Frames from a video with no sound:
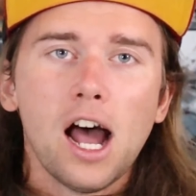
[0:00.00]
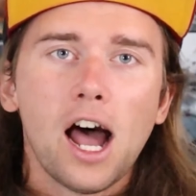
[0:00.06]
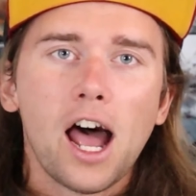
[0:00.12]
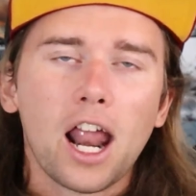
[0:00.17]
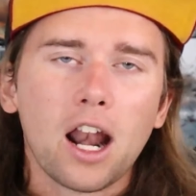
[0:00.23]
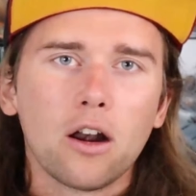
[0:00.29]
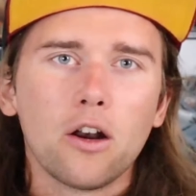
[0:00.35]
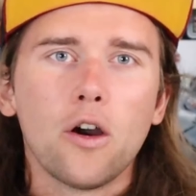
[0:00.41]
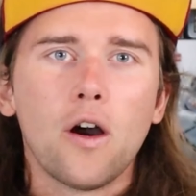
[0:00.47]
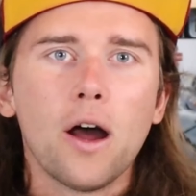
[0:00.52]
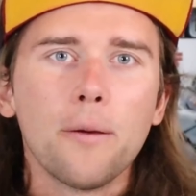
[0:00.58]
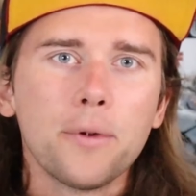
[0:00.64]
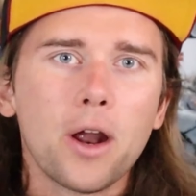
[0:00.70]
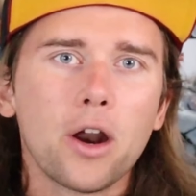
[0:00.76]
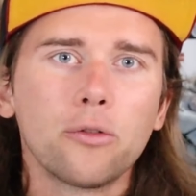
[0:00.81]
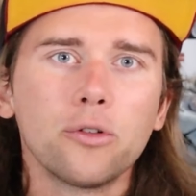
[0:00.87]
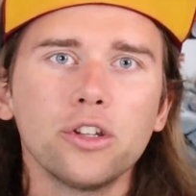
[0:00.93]
I don't know. I'm
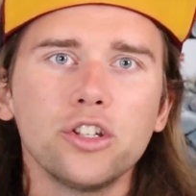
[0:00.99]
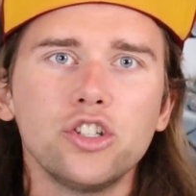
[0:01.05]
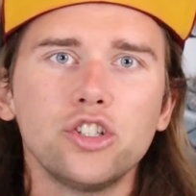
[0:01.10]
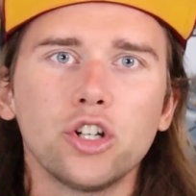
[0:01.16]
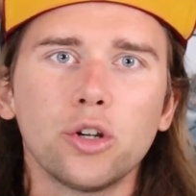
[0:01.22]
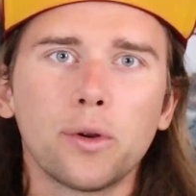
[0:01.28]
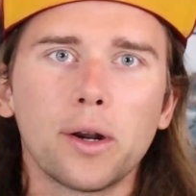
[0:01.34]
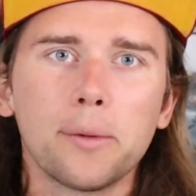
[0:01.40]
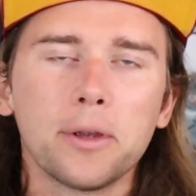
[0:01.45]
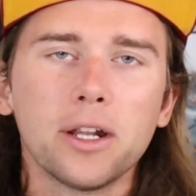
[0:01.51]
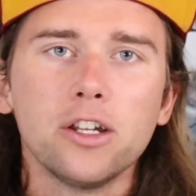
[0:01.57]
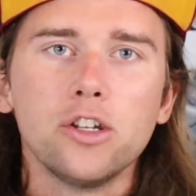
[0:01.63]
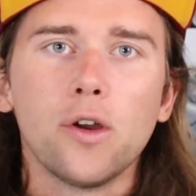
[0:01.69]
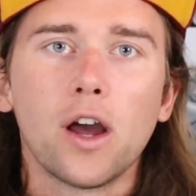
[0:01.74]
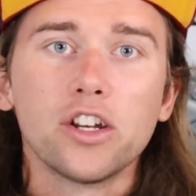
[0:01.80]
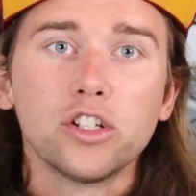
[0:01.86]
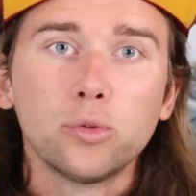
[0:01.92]
not really sure what I'm gonna
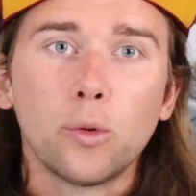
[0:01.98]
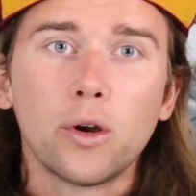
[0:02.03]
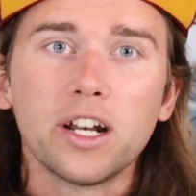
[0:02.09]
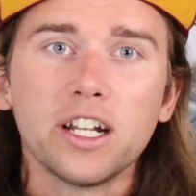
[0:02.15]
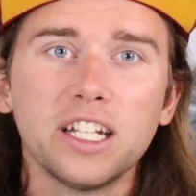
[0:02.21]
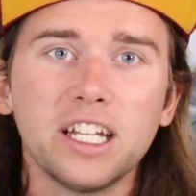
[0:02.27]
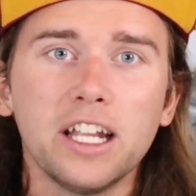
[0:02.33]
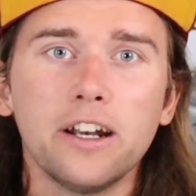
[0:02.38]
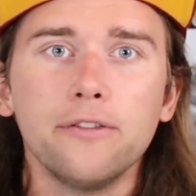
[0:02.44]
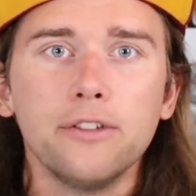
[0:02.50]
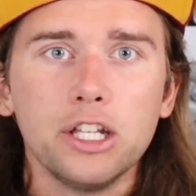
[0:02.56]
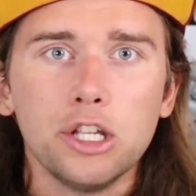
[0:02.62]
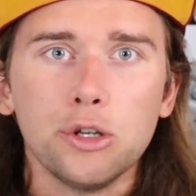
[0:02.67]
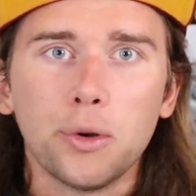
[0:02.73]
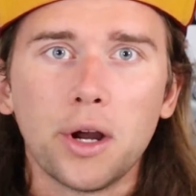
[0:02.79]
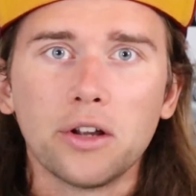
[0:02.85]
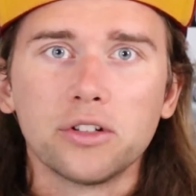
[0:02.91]
do. I just wanted to get a
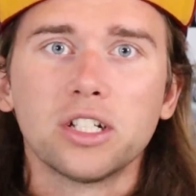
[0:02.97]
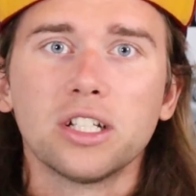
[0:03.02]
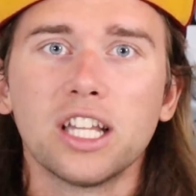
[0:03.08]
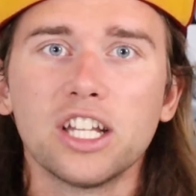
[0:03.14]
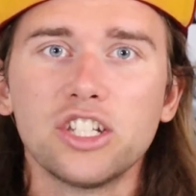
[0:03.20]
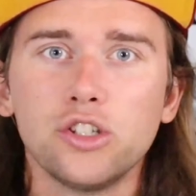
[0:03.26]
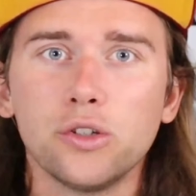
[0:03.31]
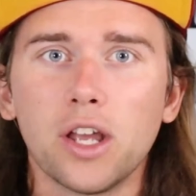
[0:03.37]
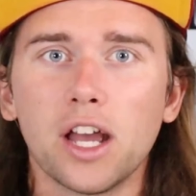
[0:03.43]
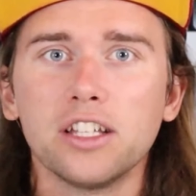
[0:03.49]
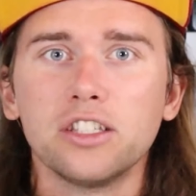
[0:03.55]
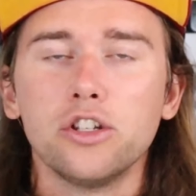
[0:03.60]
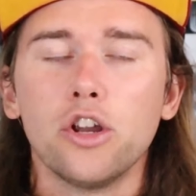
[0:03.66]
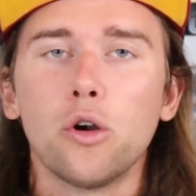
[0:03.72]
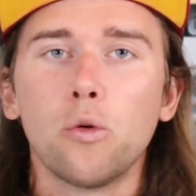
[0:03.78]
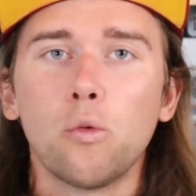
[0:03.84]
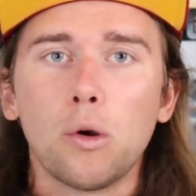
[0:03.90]
video out to let you guys
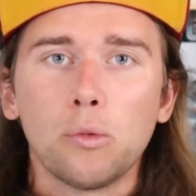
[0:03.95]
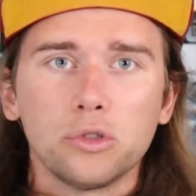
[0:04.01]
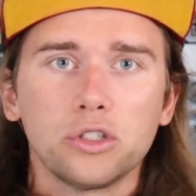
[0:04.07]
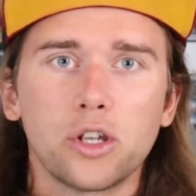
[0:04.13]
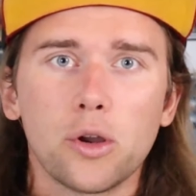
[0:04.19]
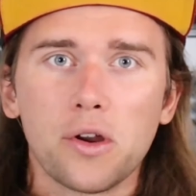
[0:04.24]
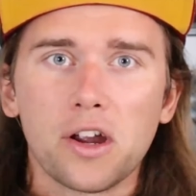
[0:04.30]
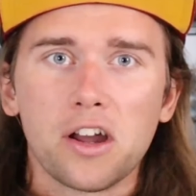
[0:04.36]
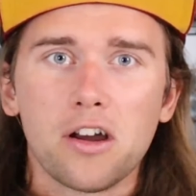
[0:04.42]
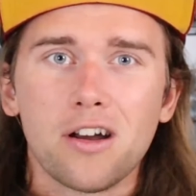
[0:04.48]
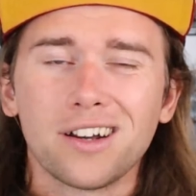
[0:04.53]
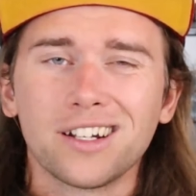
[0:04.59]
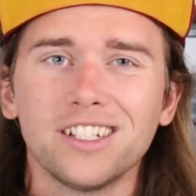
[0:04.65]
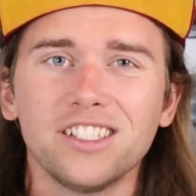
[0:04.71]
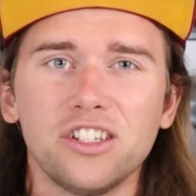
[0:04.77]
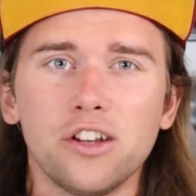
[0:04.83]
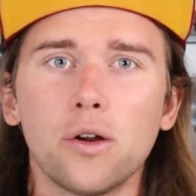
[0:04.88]
know what was going on,
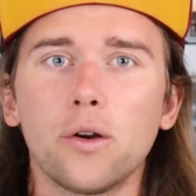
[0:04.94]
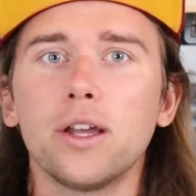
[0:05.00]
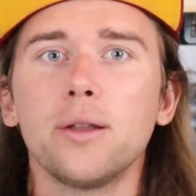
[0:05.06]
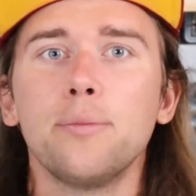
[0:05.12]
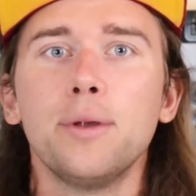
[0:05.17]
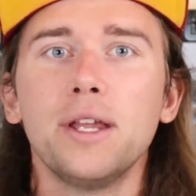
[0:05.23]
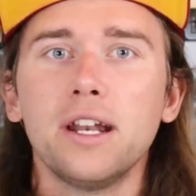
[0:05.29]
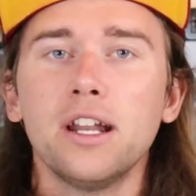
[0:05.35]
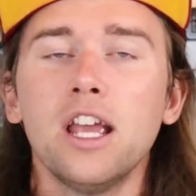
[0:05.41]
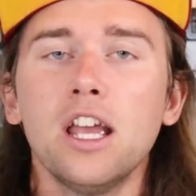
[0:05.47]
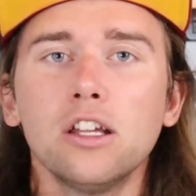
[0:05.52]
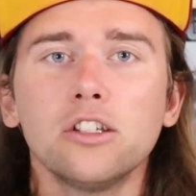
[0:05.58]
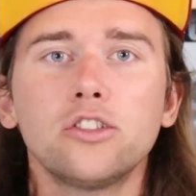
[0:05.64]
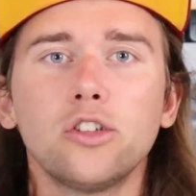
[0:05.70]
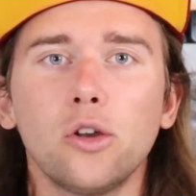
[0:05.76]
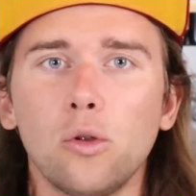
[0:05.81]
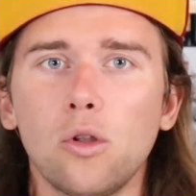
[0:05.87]
because, you know, it had been
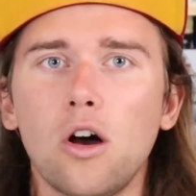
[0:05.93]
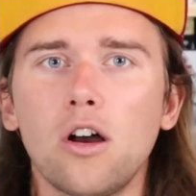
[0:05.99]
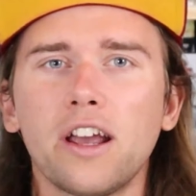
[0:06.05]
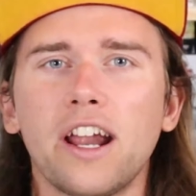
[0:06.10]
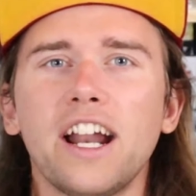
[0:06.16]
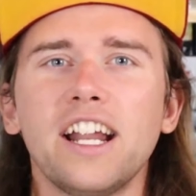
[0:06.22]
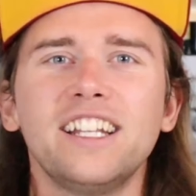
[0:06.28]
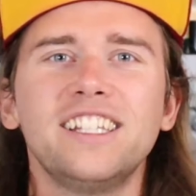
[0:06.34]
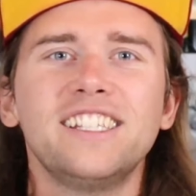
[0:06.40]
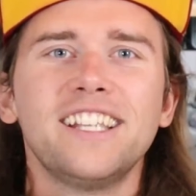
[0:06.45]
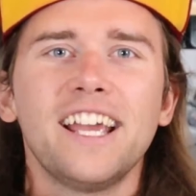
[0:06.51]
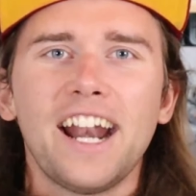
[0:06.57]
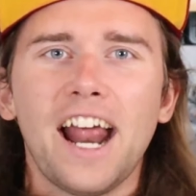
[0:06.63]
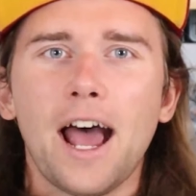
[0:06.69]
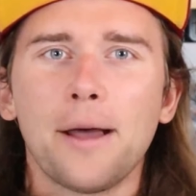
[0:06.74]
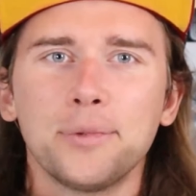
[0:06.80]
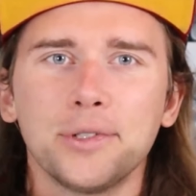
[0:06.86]
so long and I had
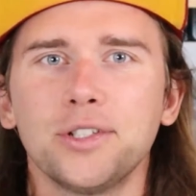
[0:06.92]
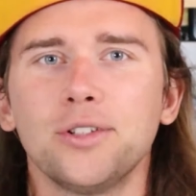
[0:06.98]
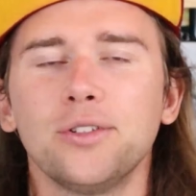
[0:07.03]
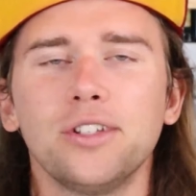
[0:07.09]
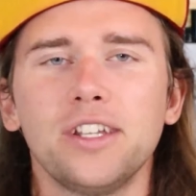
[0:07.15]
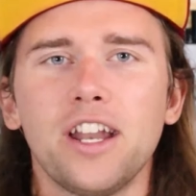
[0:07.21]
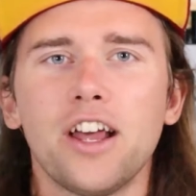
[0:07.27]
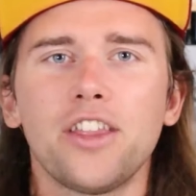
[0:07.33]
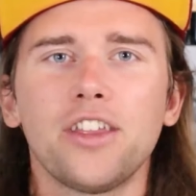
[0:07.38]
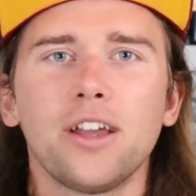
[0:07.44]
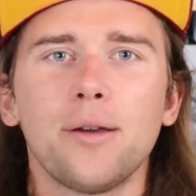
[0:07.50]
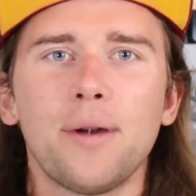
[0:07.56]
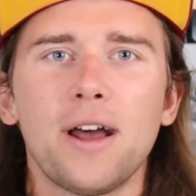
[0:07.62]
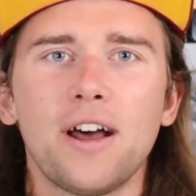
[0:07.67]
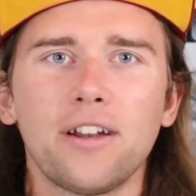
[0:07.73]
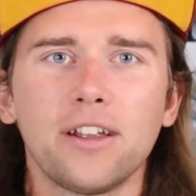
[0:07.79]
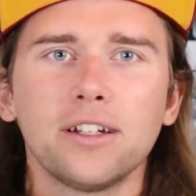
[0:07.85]
said absolutely nothing
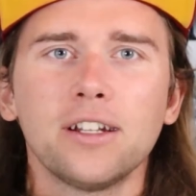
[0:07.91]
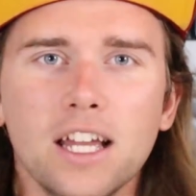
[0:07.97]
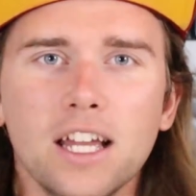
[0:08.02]
about it.